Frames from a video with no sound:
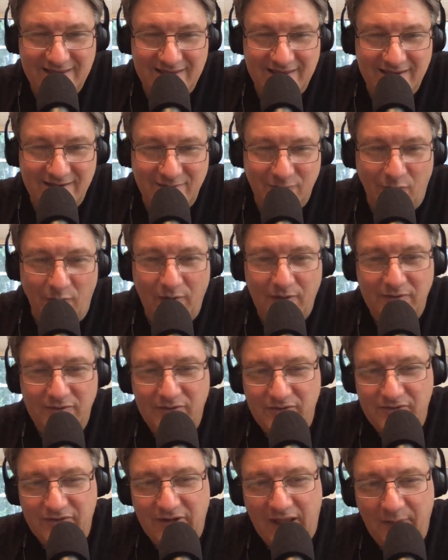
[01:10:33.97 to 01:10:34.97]
Well,
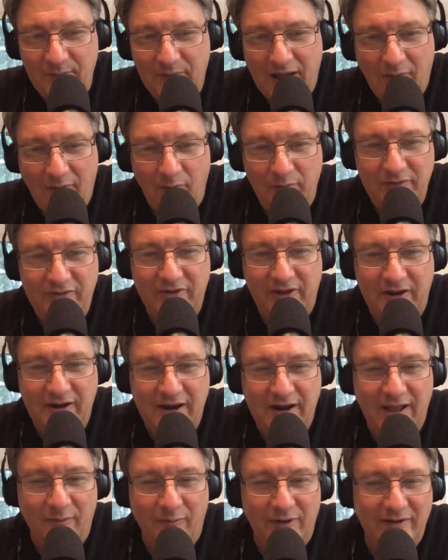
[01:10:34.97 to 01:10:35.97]
to stand by, we'll be
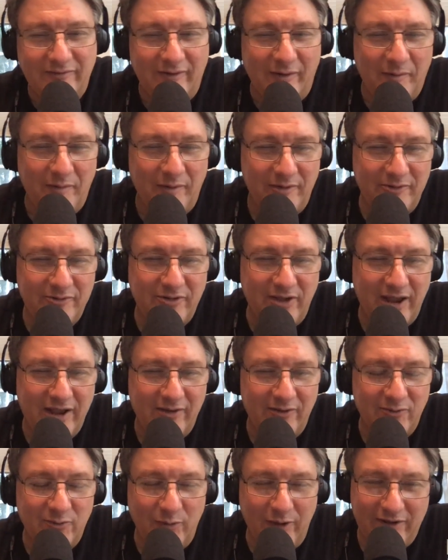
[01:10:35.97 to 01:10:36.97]
sending out one of our
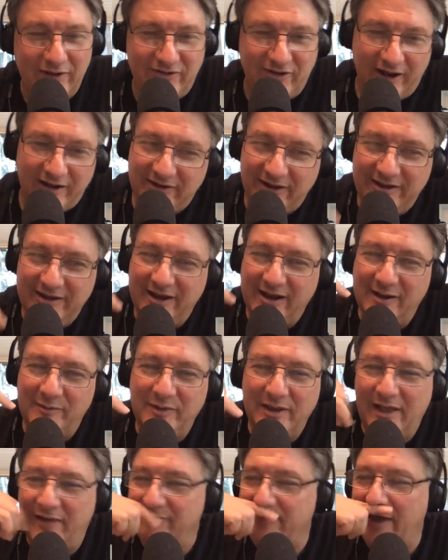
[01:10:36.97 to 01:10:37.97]
motorcycles. Wait a second, didn't you hear
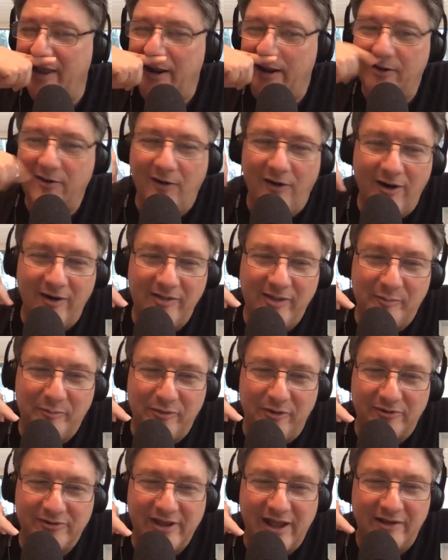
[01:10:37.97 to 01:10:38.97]
me? I've got a car that
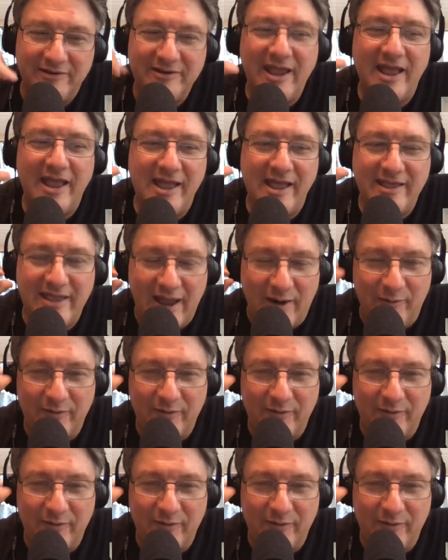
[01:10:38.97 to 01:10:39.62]
broke down. Yeah.